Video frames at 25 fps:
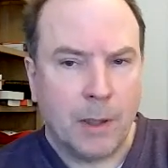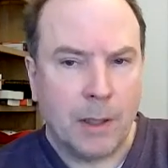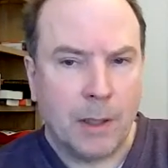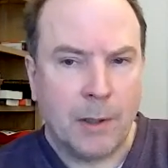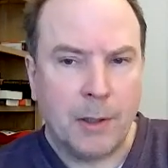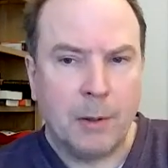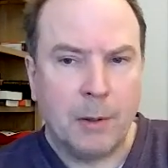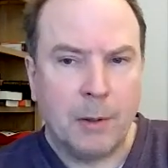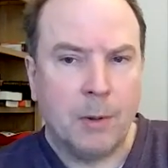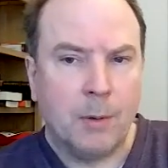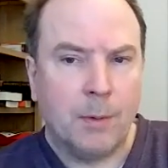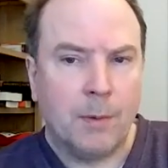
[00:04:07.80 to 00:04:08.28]
When
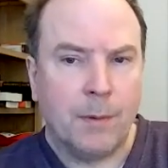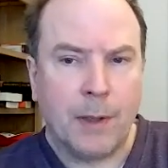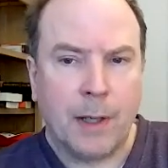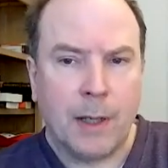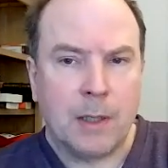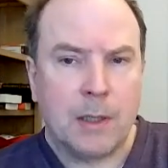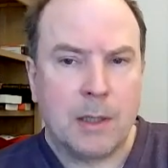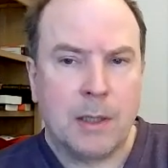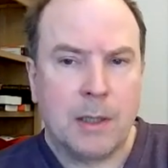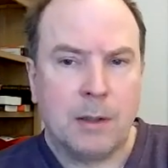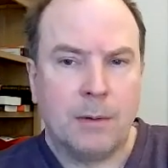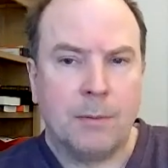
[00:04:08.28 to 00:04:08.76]
a new author
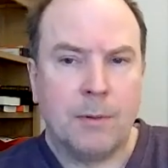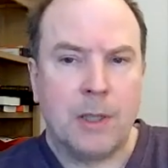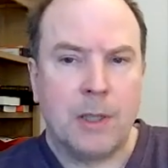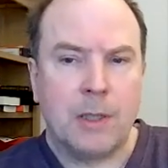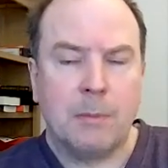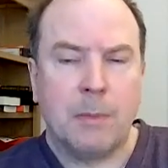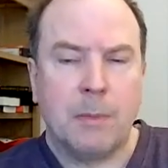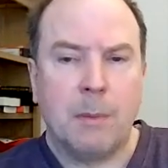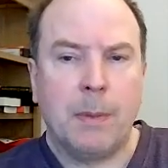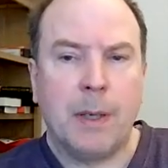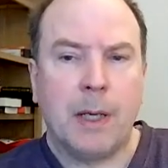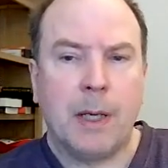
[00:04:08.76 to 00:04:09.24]
gets a
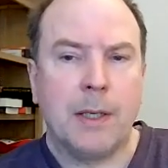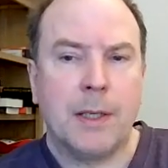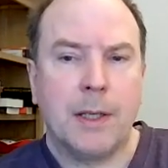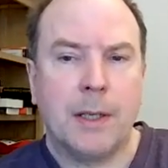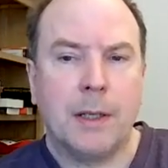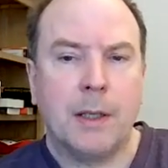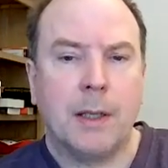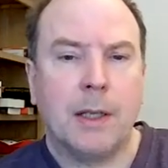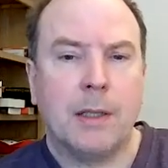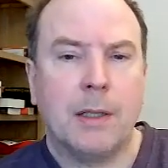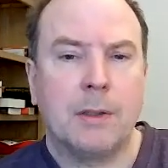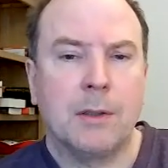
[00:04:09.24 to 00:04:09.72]
reasonably big
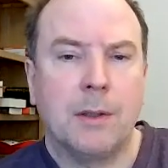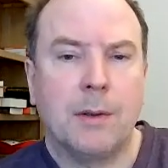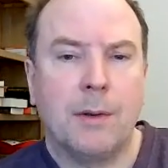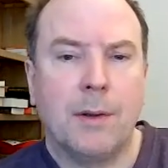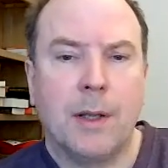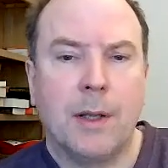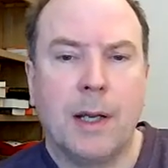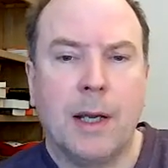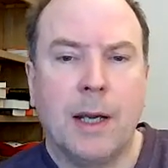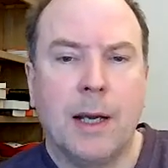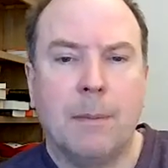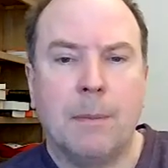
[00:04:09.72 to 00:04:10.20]
deal, that sort
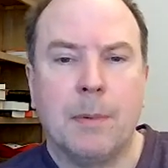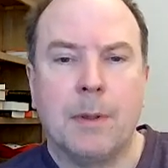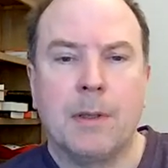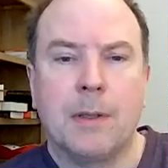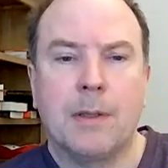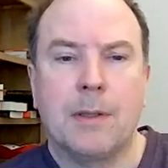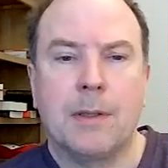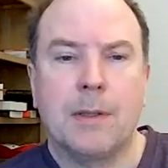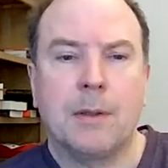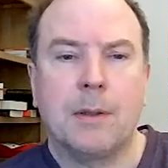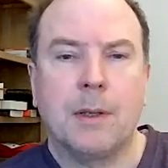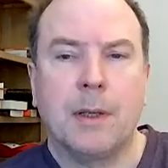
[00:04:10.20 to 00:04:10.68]
of thing
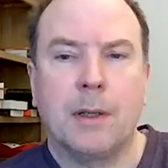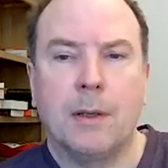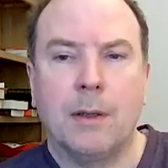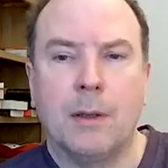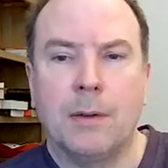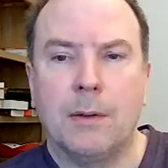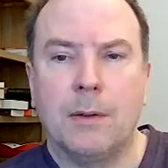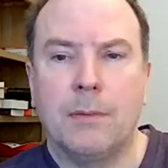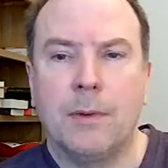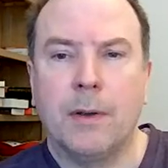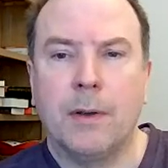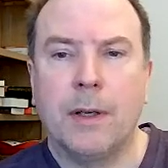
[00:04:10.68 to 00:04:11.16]
happens. I
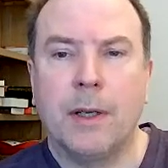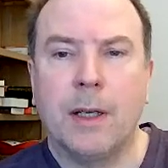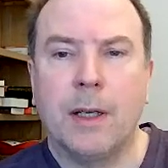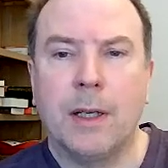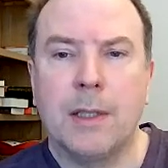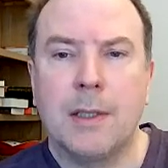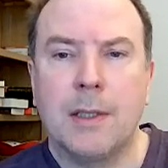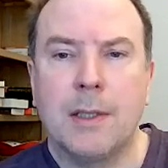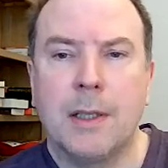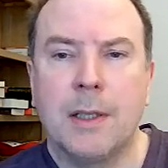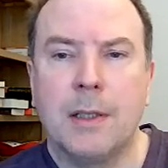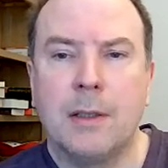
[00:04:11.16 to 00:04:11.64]
got very
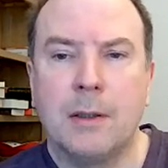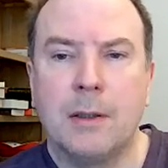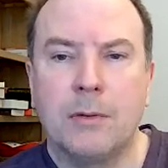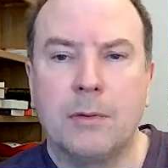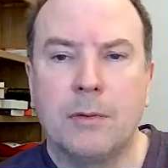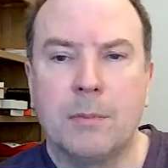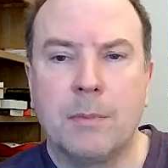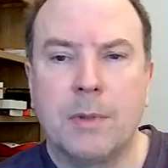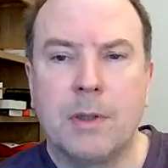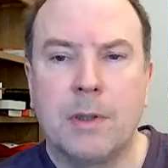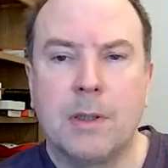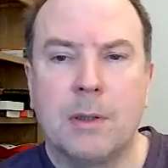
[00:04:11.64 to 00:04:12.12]
nice
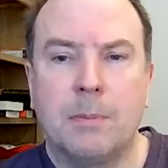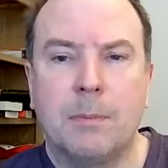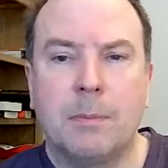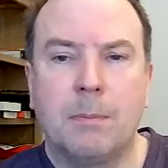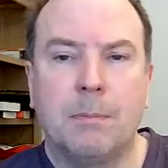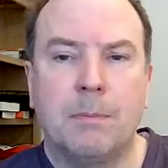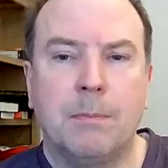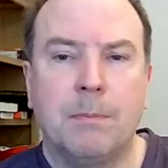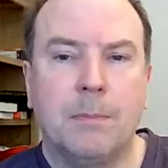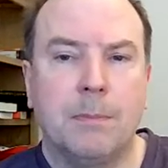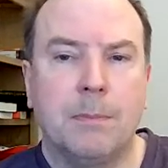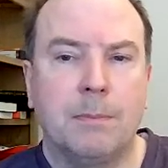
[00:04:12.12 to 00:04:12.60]
deals from
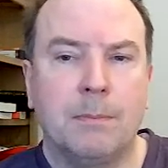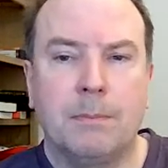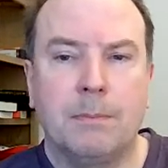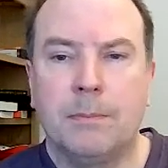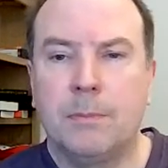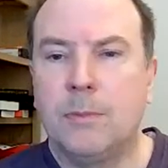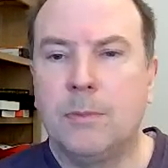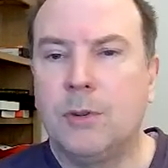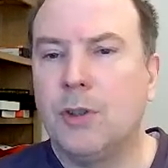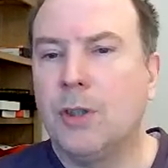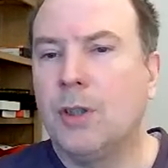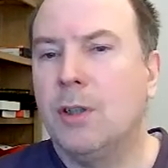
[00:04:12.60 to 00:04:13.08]

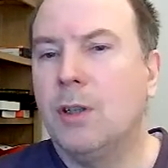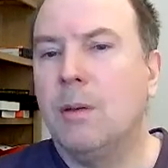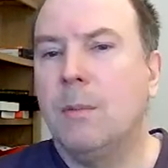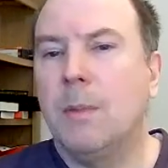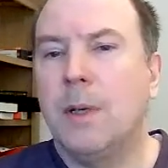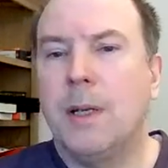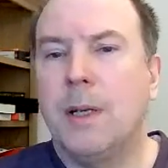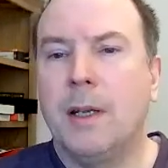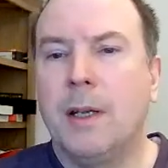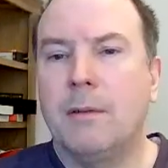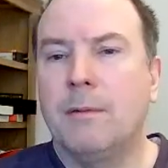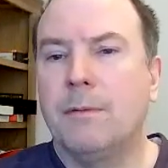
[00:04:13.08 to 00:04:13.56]

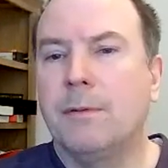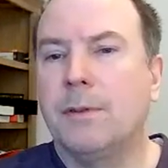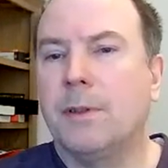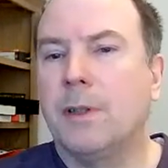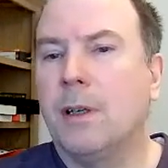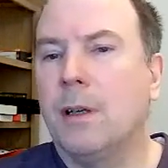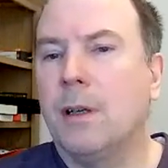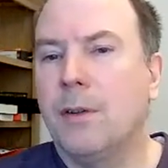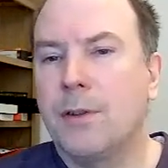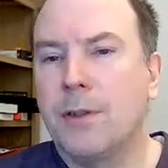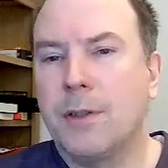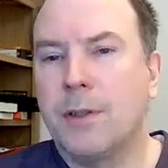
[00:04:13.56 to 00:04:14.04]
Germany and
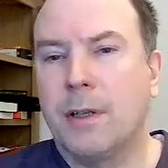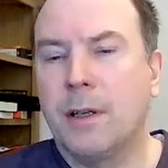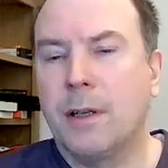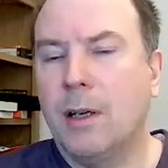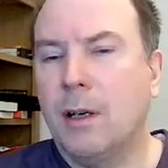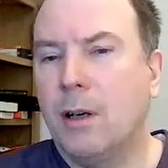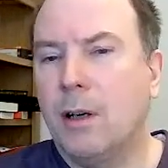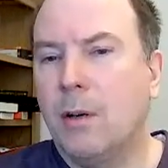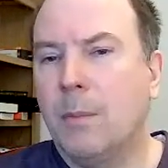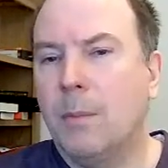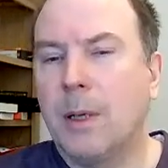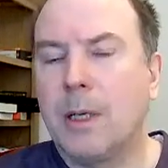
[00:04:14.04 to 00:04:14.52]
France
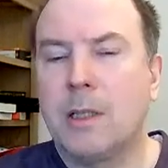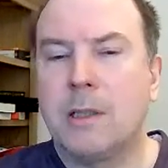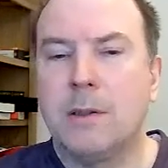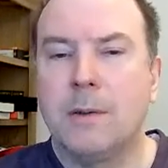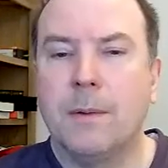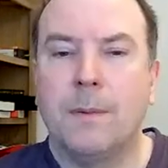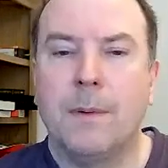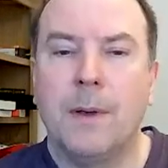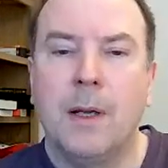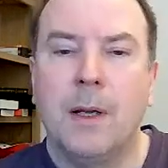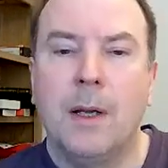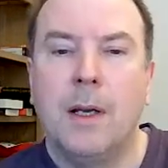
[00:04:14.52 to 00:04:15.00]
and a whole
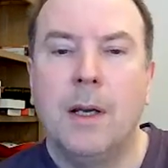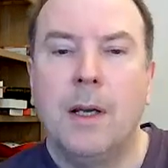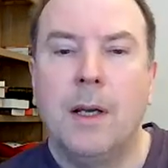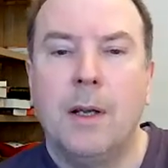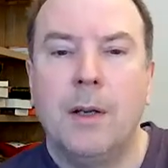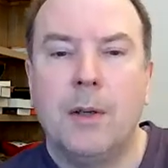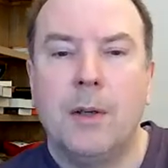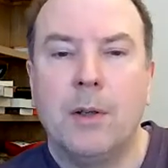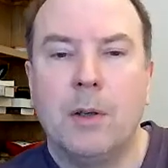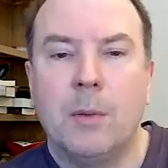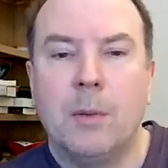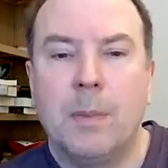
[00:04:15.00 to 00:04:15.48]
bunch of
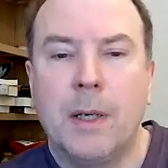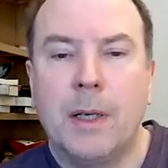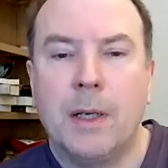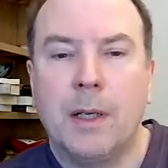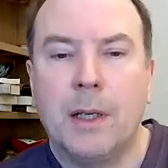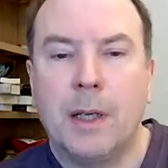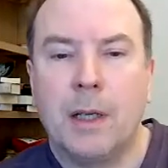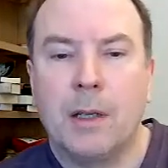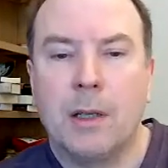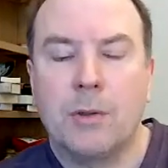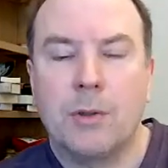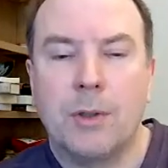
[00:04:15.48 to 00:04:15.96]

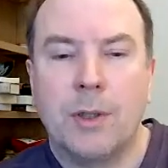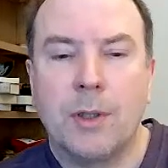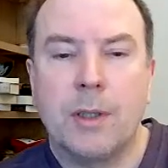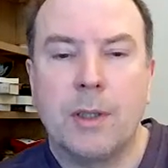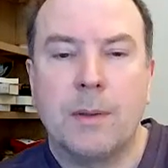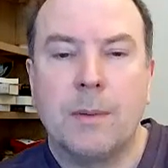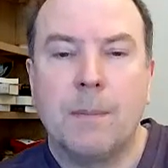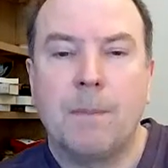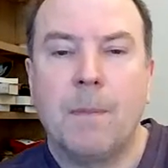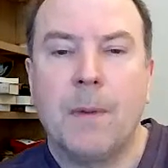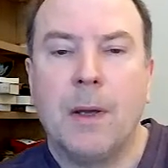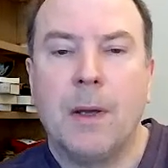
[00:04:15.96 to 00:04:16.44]
European
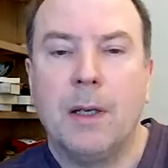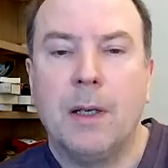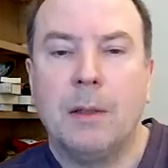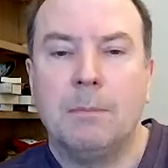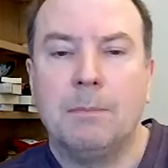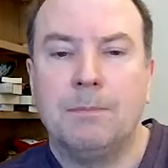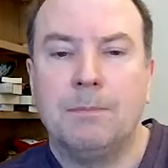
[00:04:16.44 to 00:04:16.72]
countries.